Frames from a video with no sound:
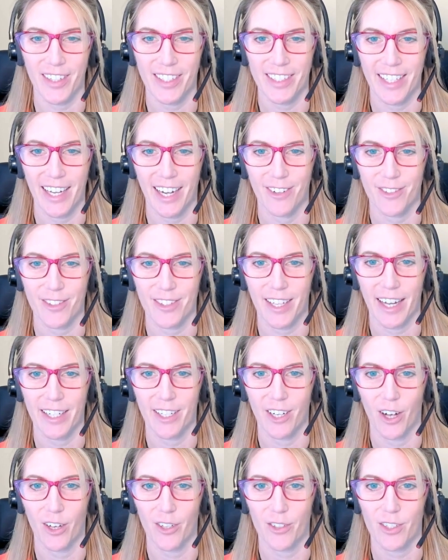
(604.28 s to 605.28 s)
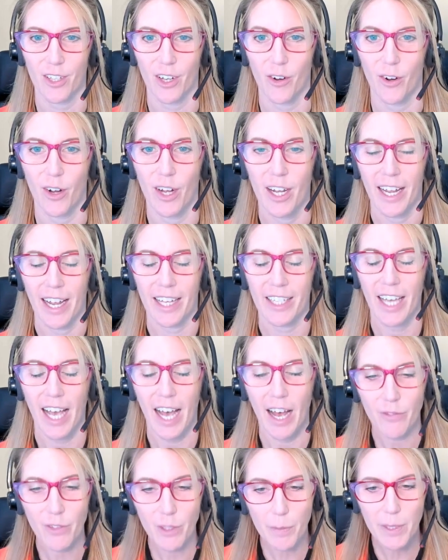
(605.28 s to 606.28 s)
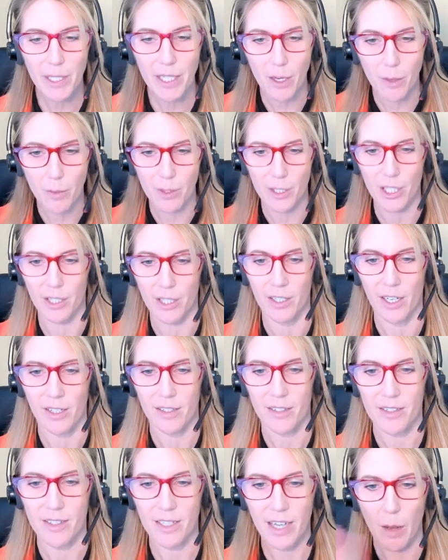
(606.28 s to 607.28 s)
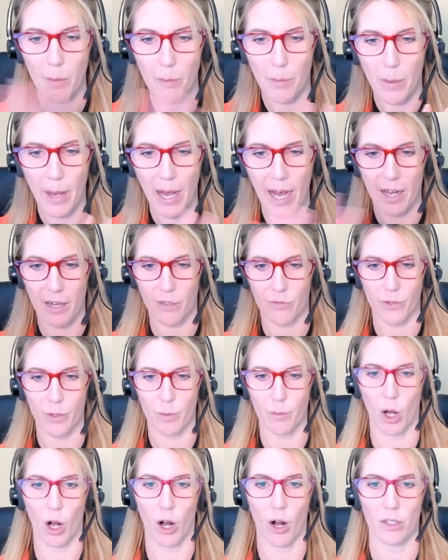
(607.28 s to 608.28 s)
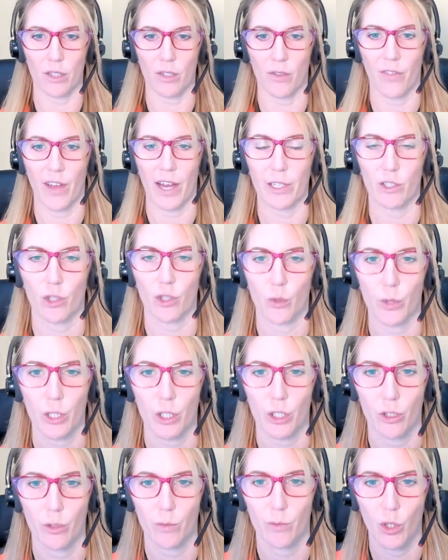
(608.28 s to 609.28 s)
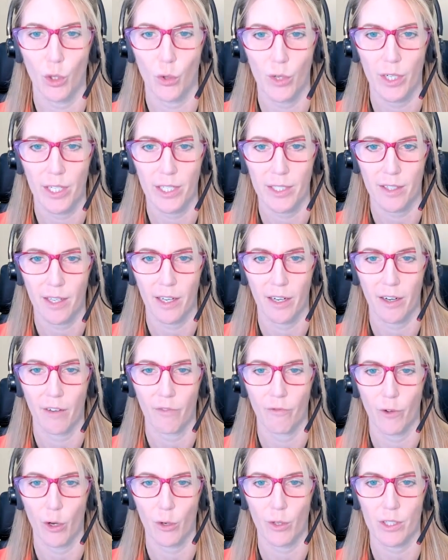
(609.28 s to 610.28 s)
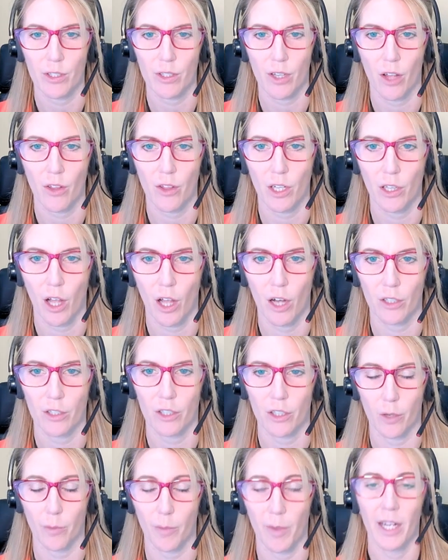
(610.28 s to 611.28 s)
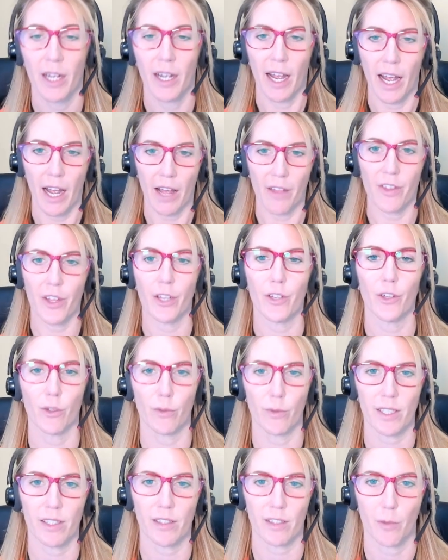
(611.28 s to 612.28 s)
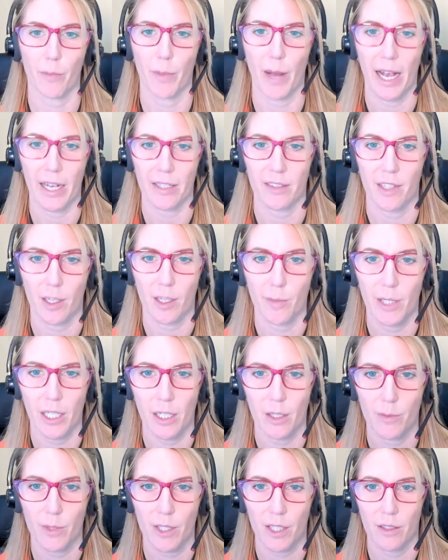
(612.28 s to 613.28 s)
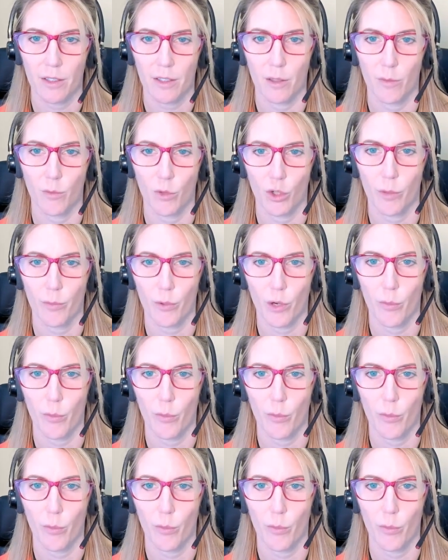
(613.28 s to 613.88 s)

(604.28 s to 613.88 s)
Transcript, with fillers: on the downside also. And you have to be able to step back from all of that short-term noise and, and, focus on the long term. And then your risk capacity becomes a, a more